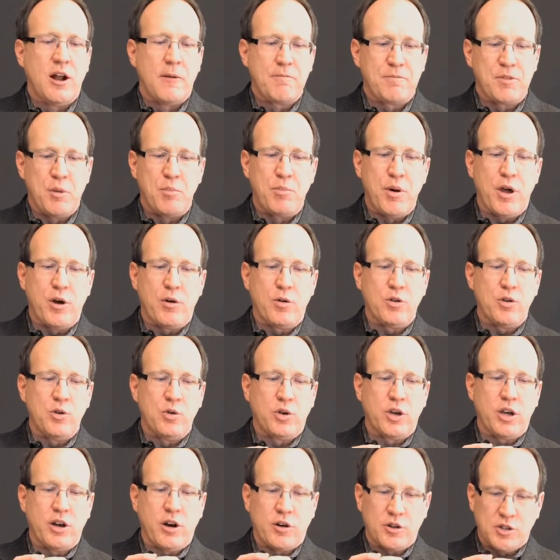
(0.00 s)
the better you
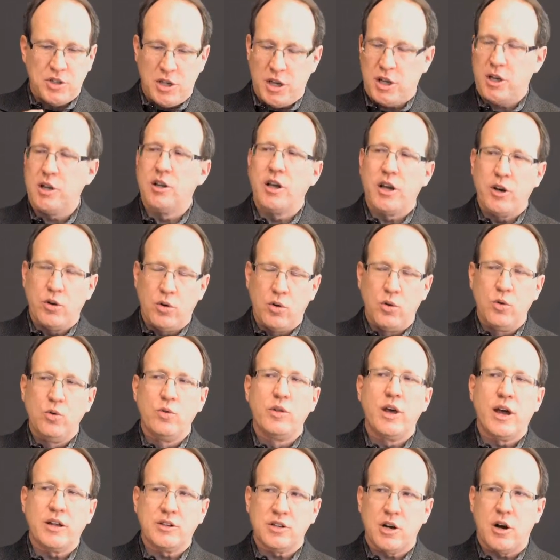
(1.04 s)
can articulate who
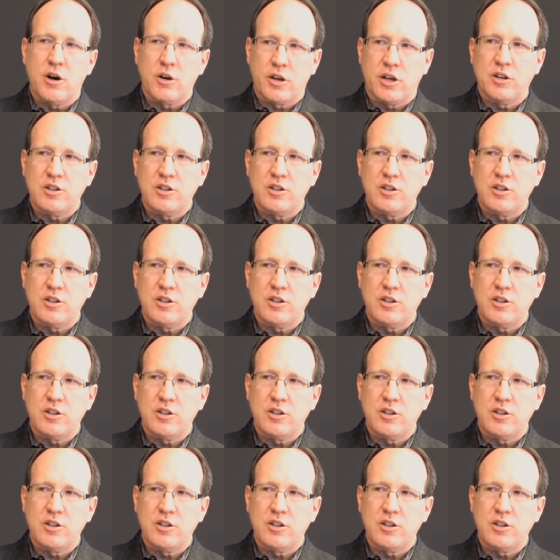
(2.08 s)
that target